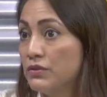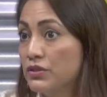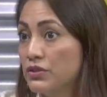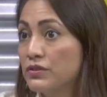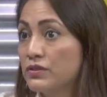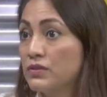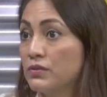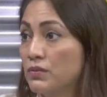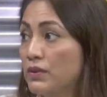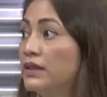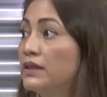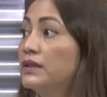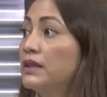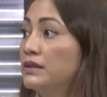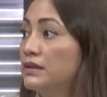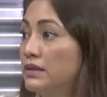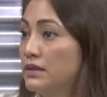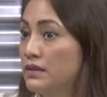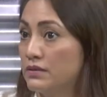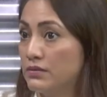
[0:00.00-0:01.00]
which is the one
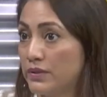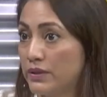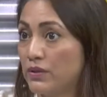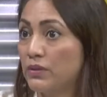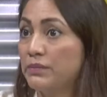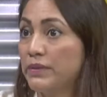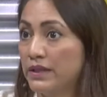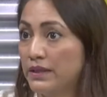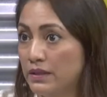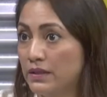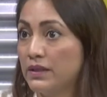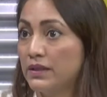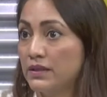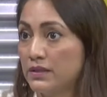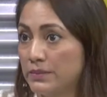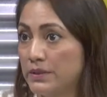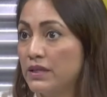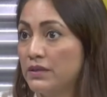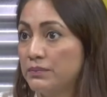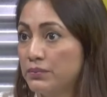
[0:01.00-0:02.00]
that is recommended, has
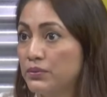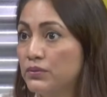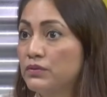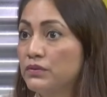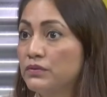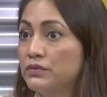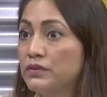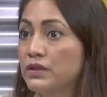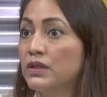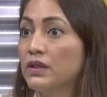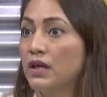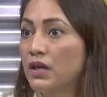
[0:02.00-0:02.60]
been approved